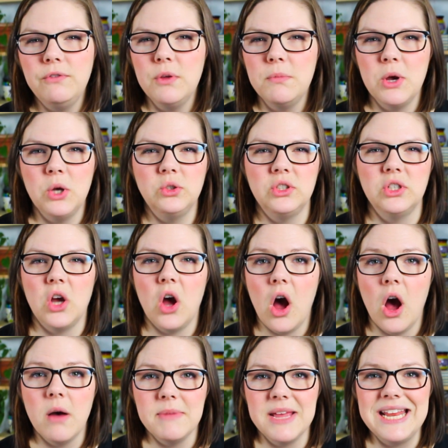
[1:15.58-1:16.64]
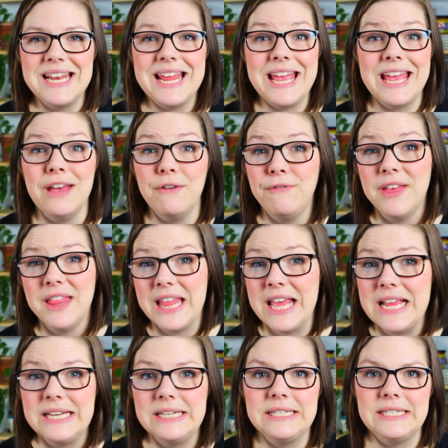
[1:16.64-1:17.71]
the most common
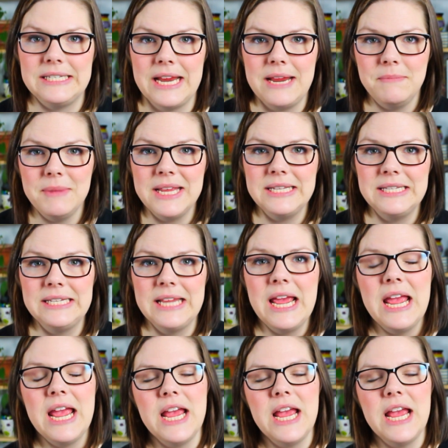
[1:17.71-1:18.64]
if-then statements